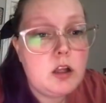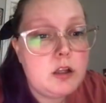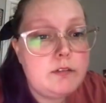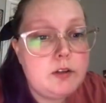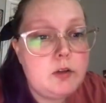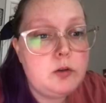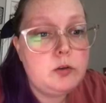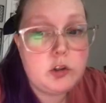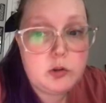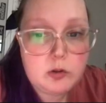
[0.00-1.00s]
If you
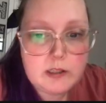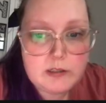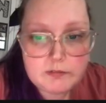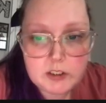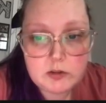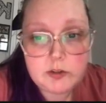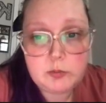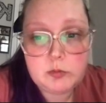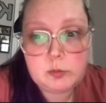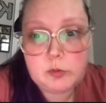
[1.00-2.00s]
do a live video and you
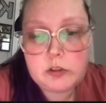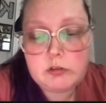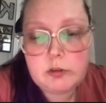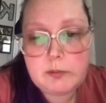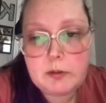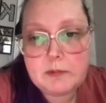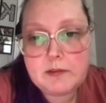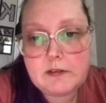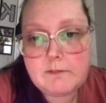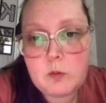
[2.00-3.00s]
want to
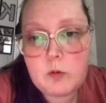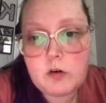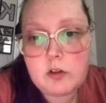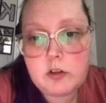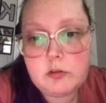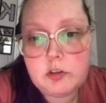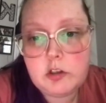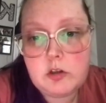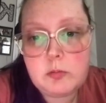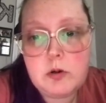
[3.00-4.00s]
repurpose it for
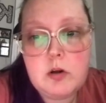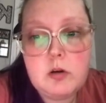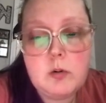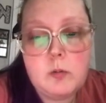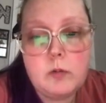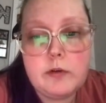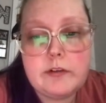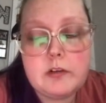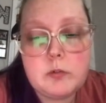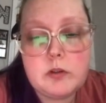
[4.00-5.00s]
YouTube or
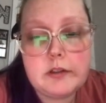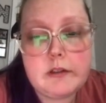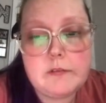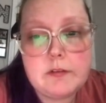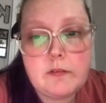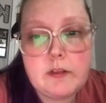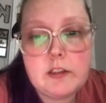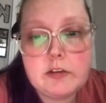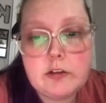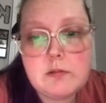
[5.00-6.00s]
somewhere else on the
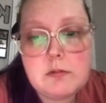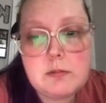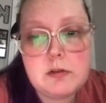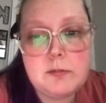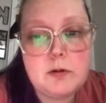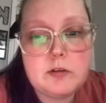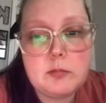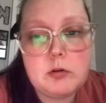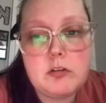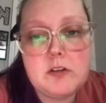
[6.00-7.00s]
internet, maybe your personal
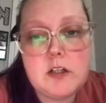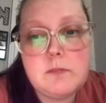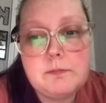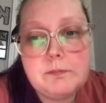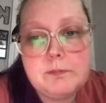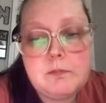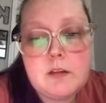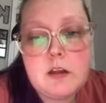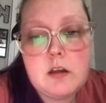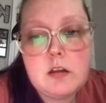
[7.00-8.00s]
profile,
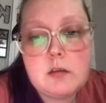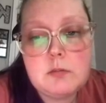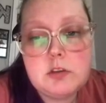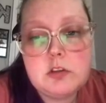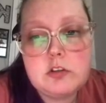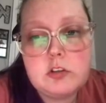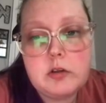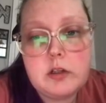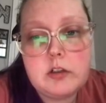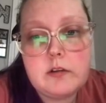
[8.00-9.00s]
let me just show
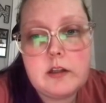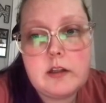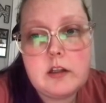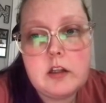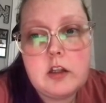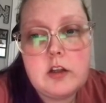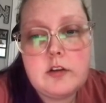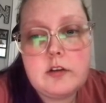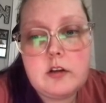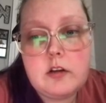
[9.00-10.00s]
you how to do that.
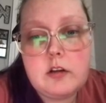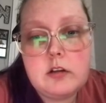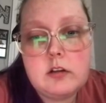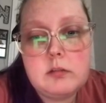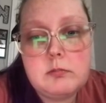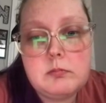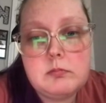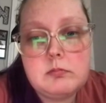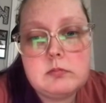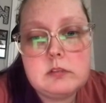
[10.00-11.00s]

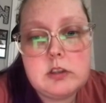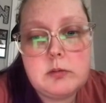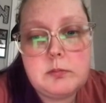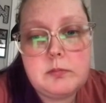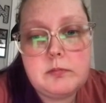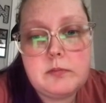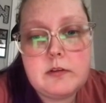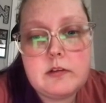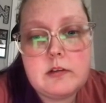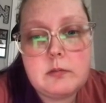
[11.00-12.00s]
I hope
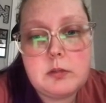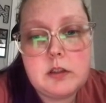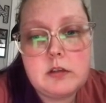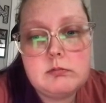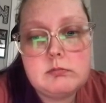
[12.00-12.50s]
this doesn't play.